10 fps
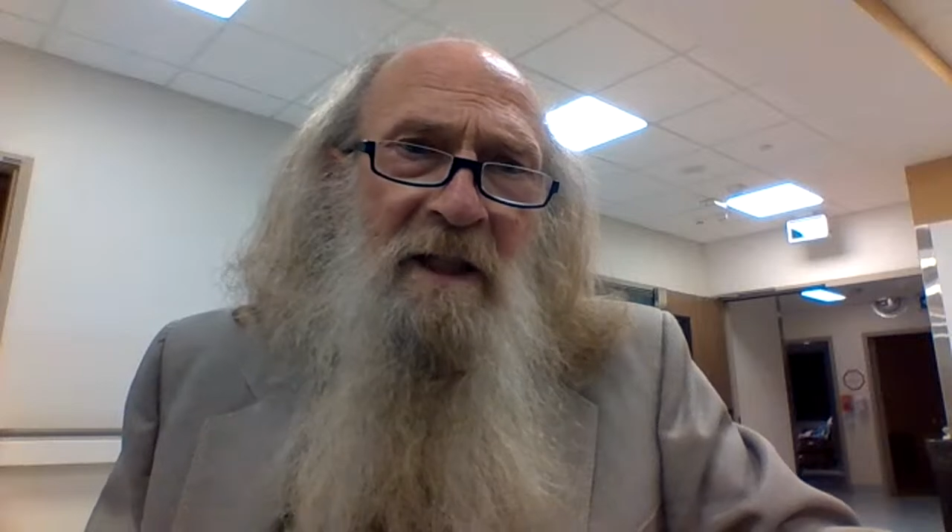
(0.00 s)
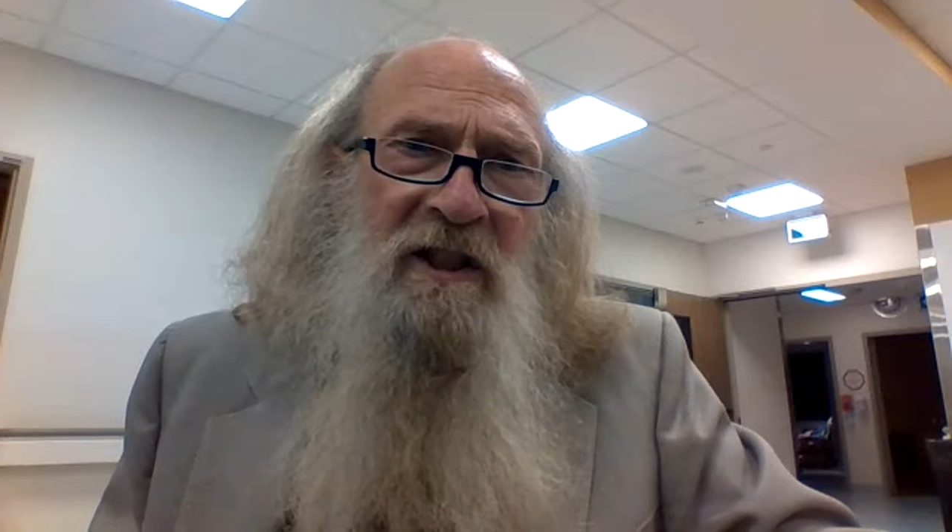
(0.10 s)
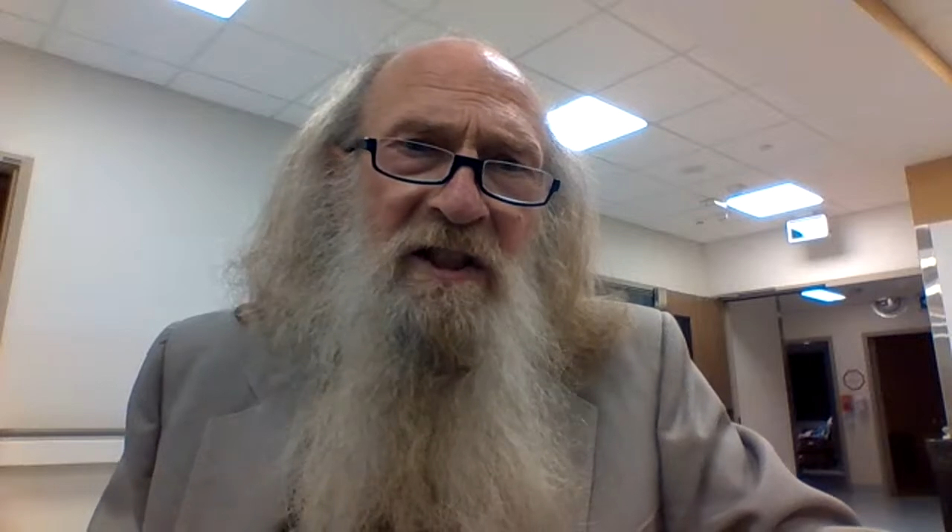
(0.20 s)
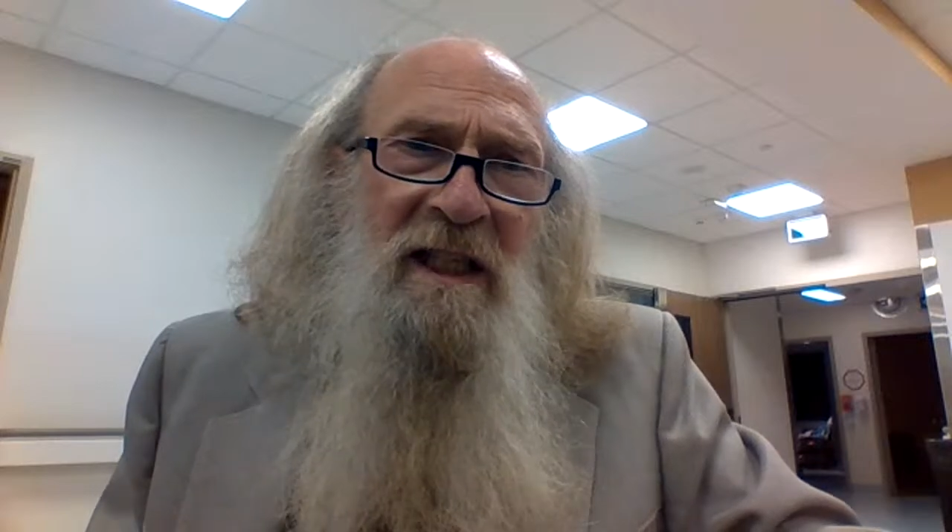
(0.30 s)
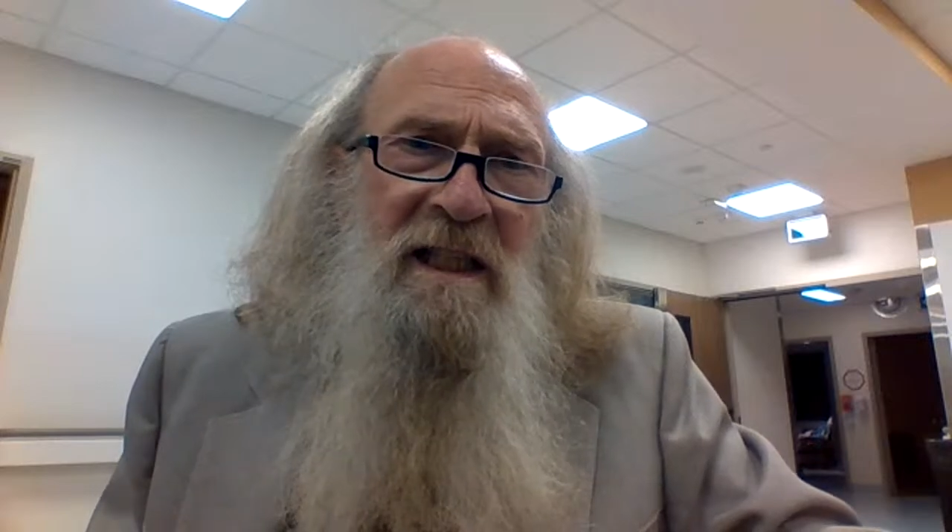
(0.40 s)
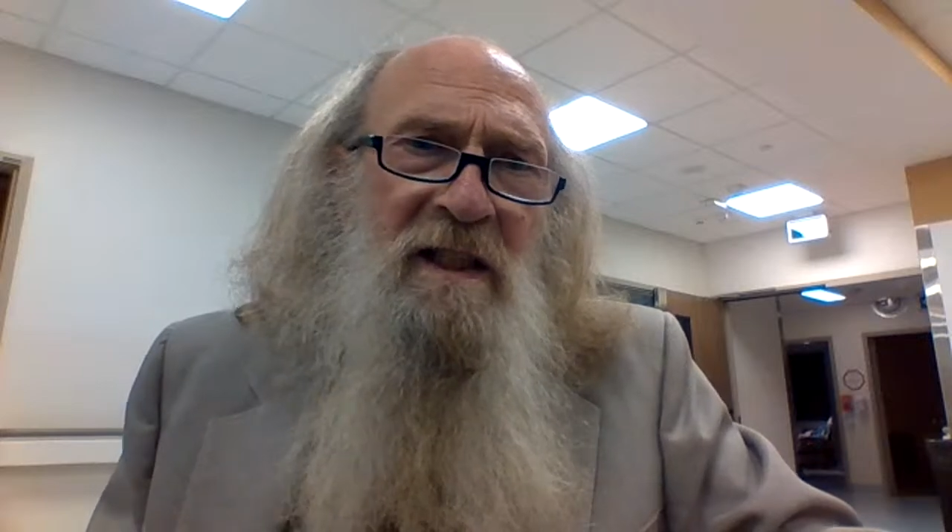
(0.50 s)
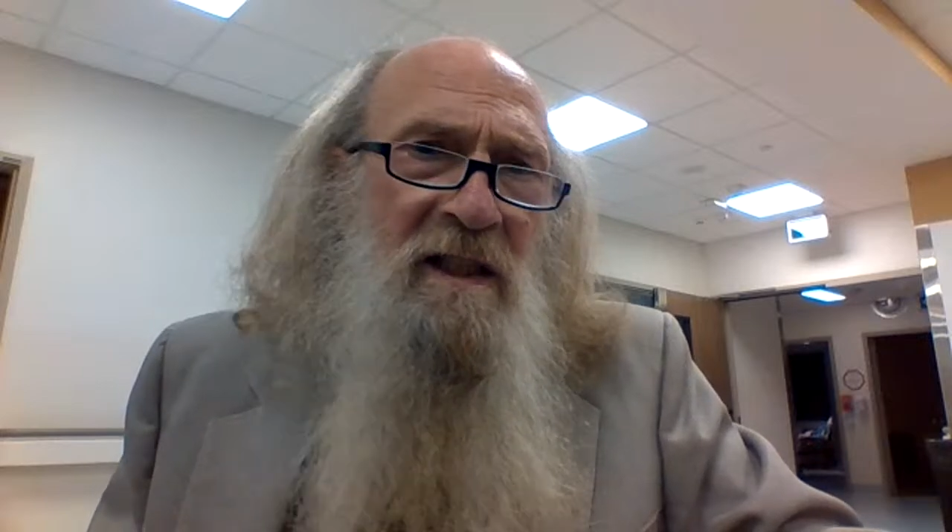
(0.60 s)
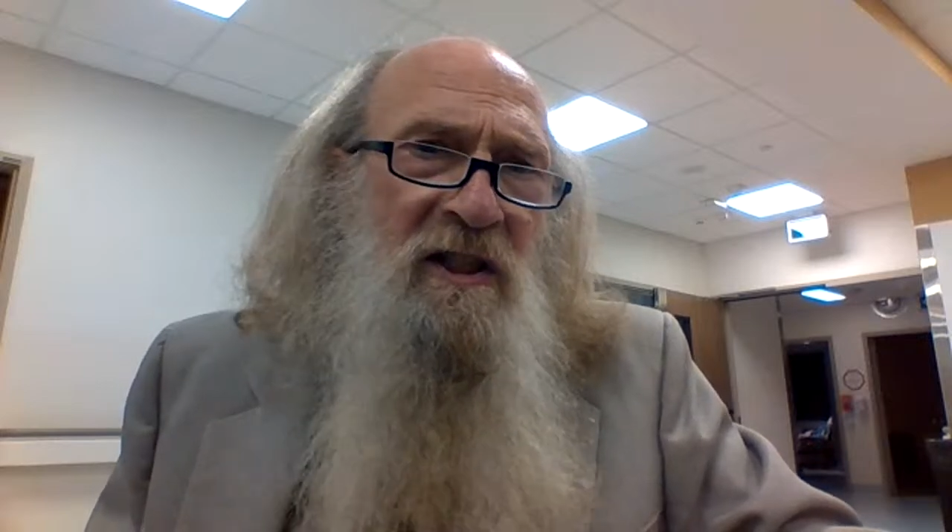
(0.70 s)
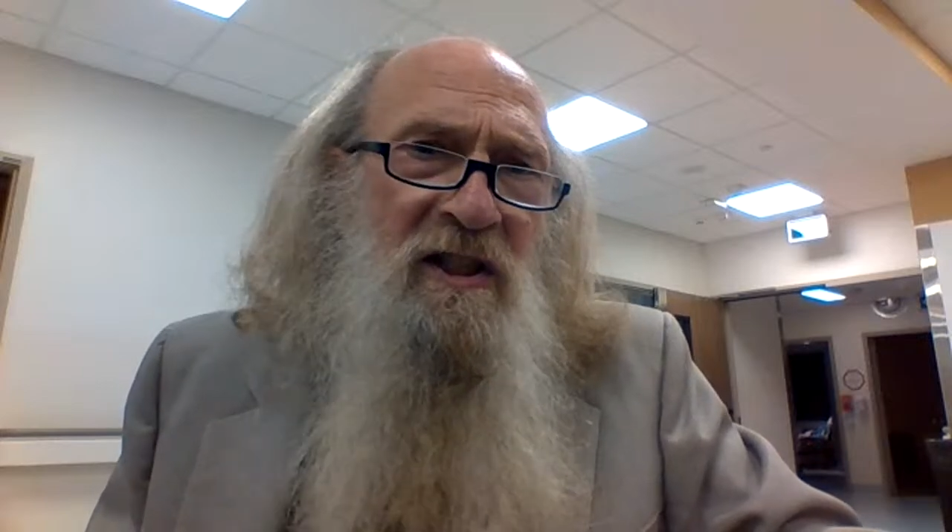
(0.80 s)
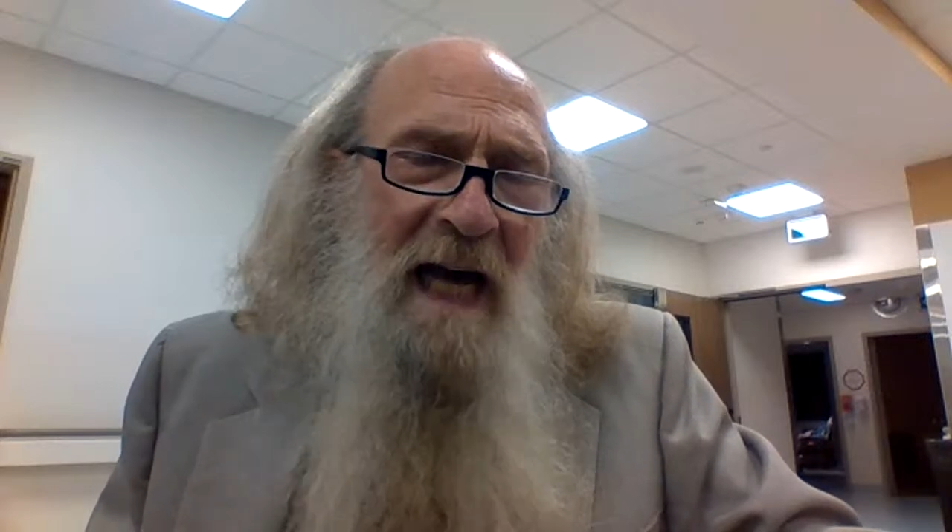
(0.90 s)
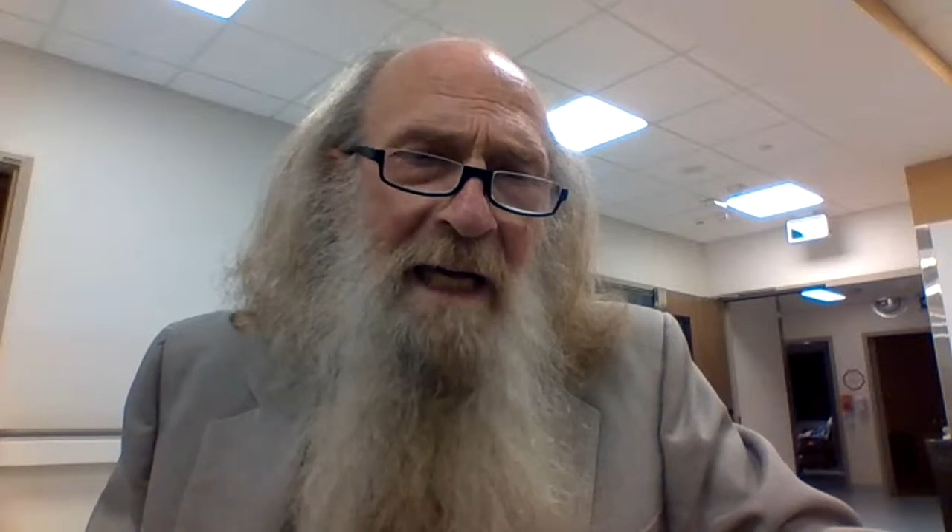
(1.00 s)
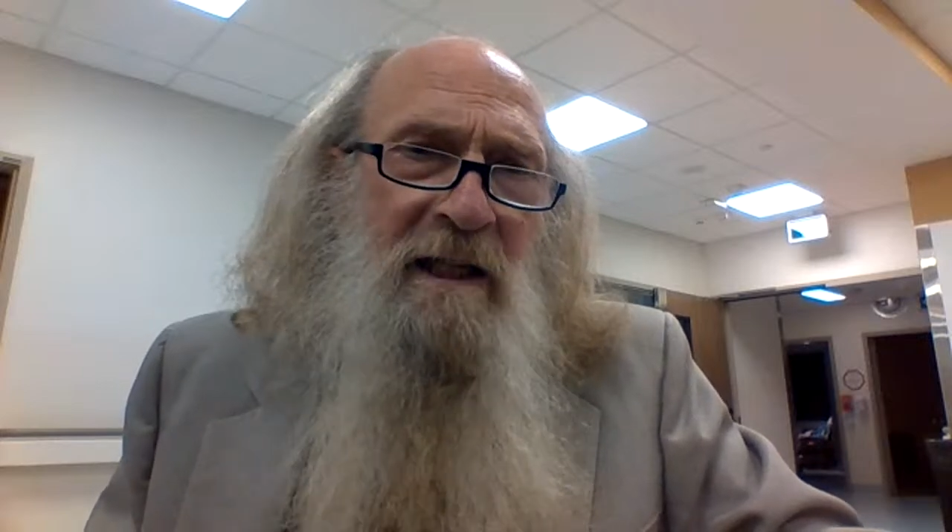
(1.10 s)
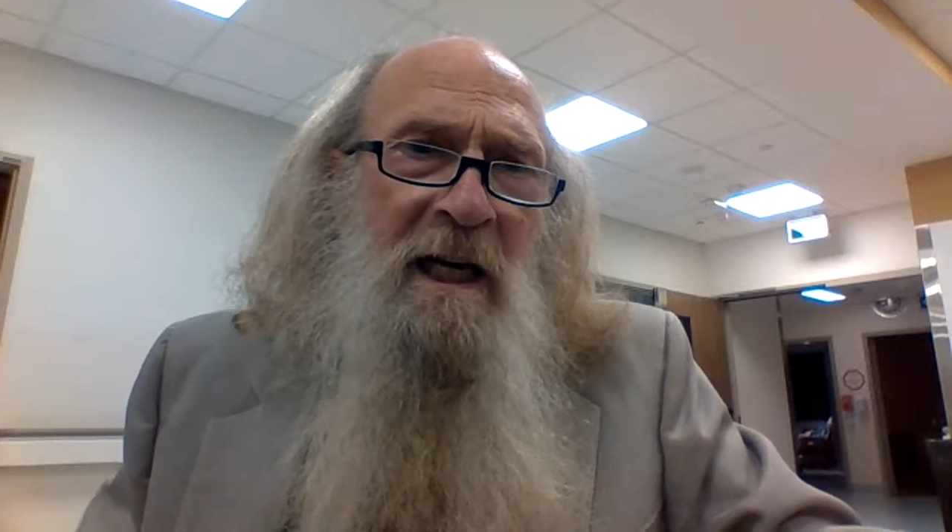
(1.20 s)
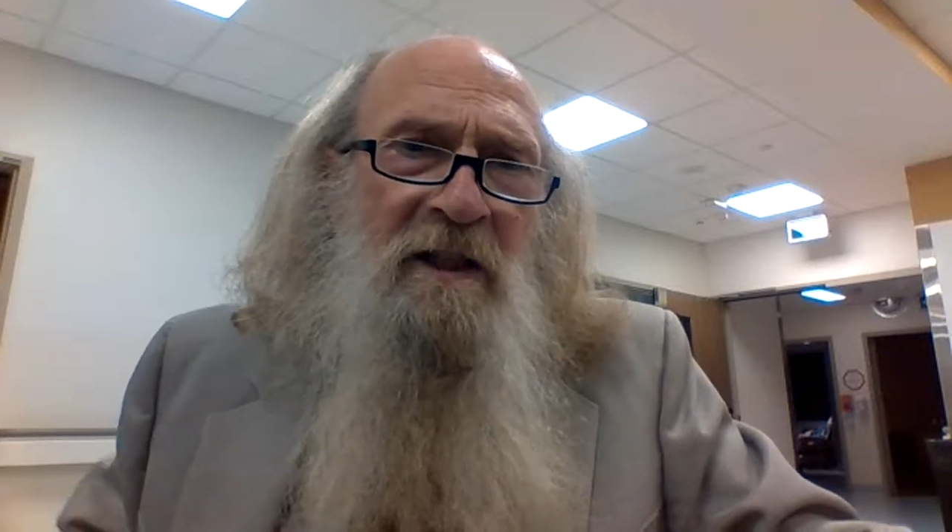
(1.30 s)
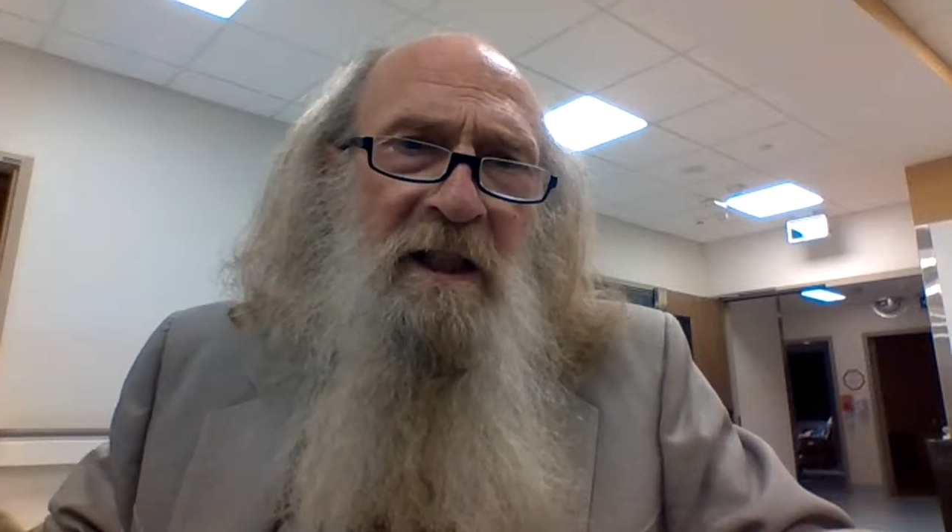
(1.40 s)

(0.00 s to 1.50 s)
Disease is designed